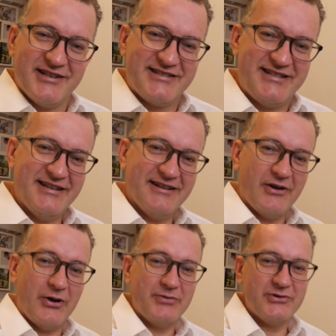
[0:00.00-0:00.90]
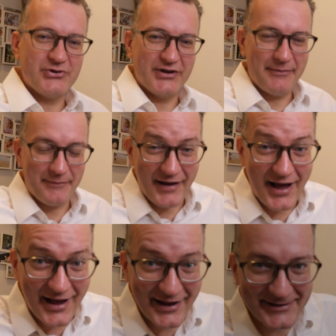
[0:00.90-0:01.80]
See ya, I hope you enjoyed it.
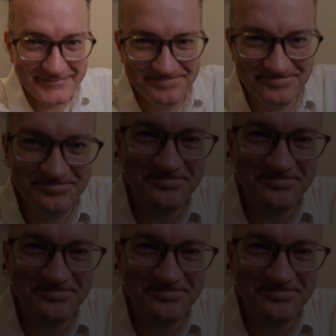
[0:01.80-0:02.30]
Bye.